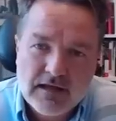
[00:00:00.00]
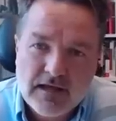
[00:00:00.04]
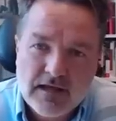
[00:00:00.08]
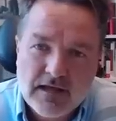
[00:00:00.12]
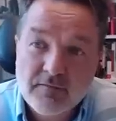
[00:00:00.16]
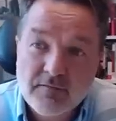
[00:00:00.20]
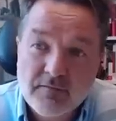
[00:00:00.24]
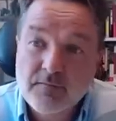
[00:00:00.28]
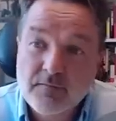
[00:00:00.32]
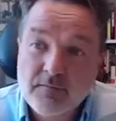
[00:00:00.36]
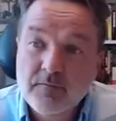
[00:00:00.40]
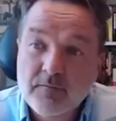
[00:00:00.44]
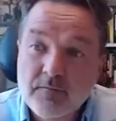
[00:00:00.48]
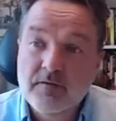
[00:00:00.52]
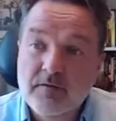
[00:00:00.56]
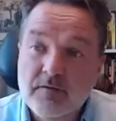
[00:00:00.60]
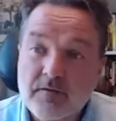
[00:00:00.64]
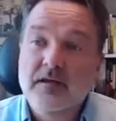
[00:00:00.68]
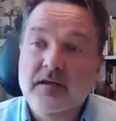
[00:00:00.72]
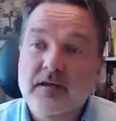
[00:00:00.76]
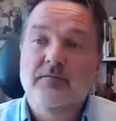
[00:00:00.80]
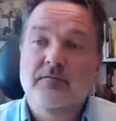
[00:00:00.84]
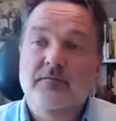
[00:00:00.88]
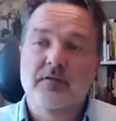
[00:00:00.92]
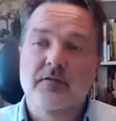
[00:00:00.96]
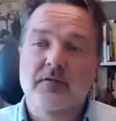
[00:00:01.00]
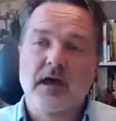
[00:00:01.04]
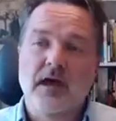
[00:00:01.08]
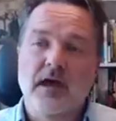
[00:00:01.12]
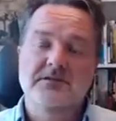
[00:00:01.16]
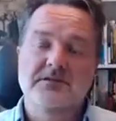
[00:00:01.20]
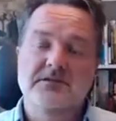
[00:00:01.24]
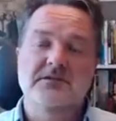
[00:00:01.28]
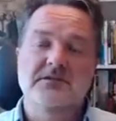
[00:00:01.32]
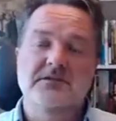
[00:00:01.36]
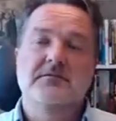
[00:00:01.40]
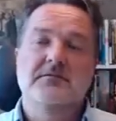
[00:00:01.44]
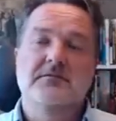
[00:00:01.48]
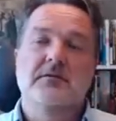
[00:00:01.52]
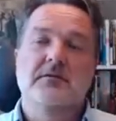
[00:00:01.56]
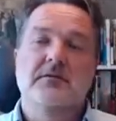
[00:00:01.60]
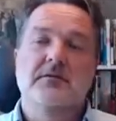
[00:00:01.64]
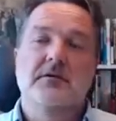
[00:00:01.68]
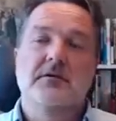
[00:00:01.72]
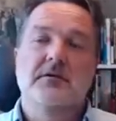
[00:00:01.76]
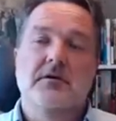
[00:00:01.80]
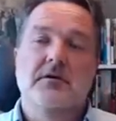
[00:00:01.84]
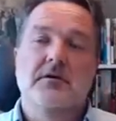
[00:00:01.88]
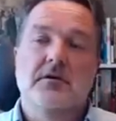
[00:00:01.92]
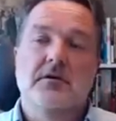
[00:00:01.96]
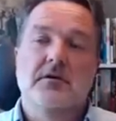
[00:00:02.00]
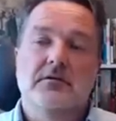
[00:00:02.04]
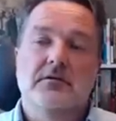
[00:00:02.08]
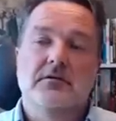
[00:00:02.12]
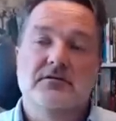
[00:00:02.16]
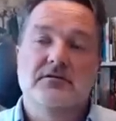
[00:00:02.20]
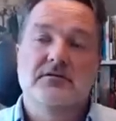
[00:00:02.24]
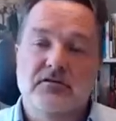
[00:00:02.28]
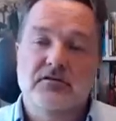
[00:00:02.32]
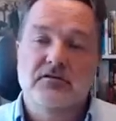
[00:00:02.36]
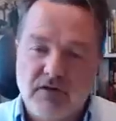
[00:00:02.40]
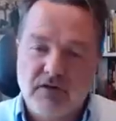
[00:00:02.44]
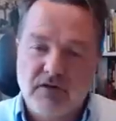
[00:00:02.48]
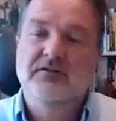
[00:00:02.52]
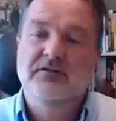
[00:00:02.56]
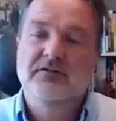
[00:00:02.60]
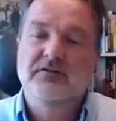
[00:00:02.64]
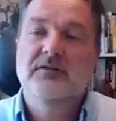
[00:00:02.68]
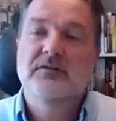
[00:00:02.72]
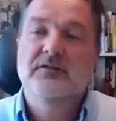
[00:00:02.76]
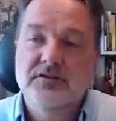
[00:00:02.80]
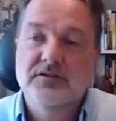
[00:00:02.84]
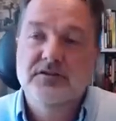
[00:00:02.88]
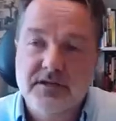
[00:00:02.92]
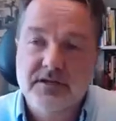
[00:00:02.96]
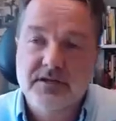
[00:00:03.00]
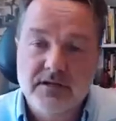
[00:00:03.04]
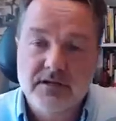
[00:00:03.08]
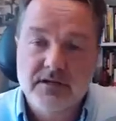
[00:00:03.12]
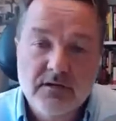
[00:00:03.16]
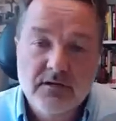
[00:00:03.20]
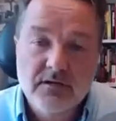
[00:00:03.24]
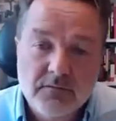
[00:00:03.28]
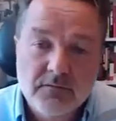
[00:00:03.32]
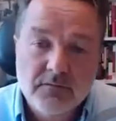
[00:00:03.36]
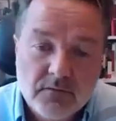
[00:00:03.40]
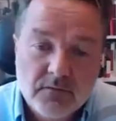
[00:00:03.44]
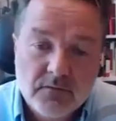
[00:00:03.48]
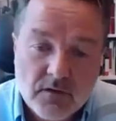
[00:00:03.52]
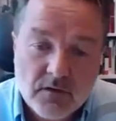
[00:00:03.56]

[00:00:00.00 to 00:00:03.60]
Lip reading: if that strategy